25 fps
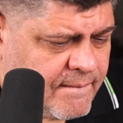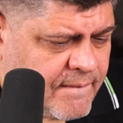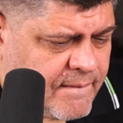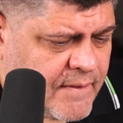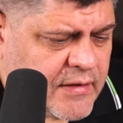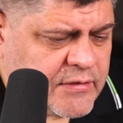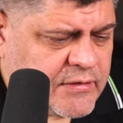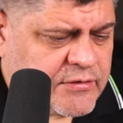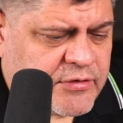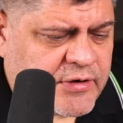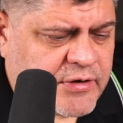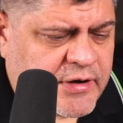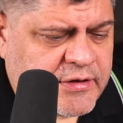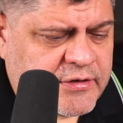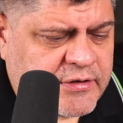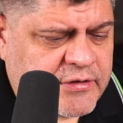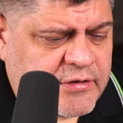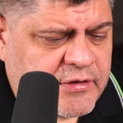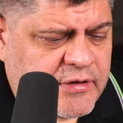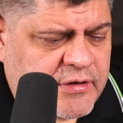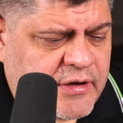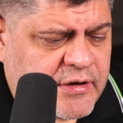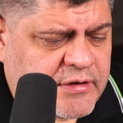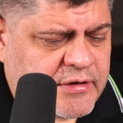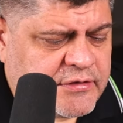I tried
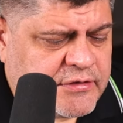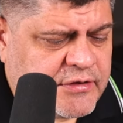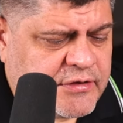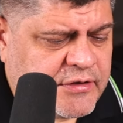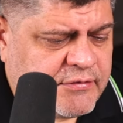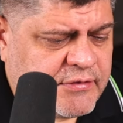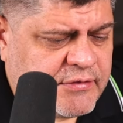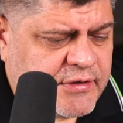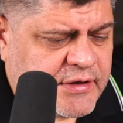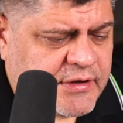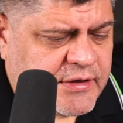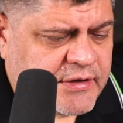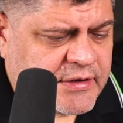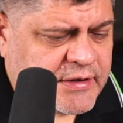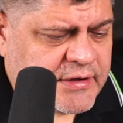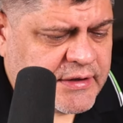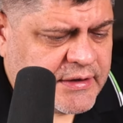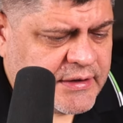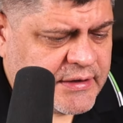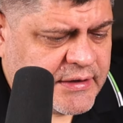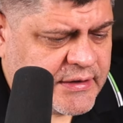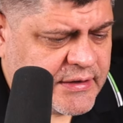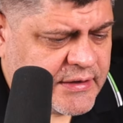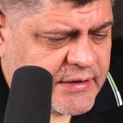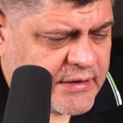
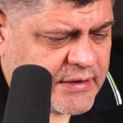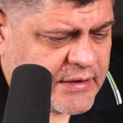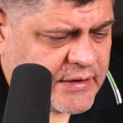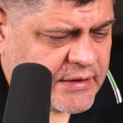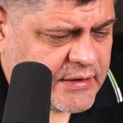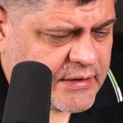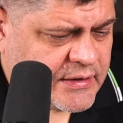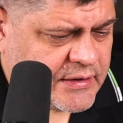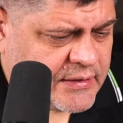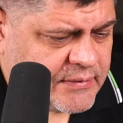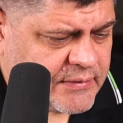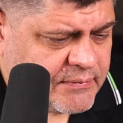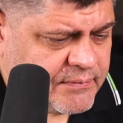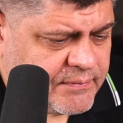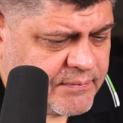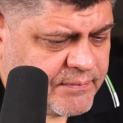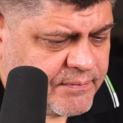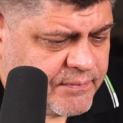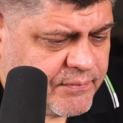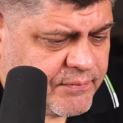RTVI. Um,